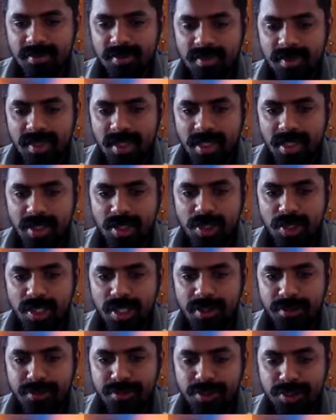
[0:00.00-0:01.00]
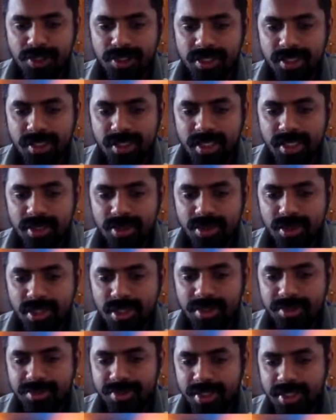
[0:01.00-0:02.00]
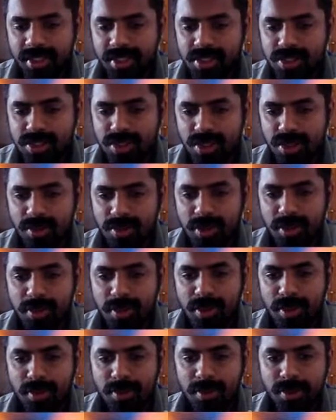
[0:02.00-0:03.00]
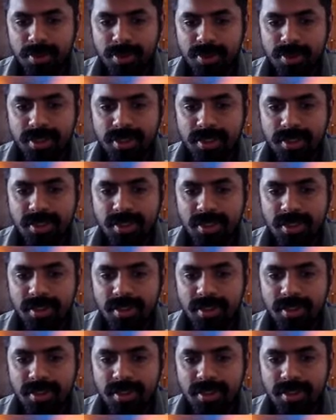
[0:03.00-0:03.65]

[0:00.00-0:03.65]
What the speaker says: Yeah, rook f4 check and rook f8 and stop the pawn promotion.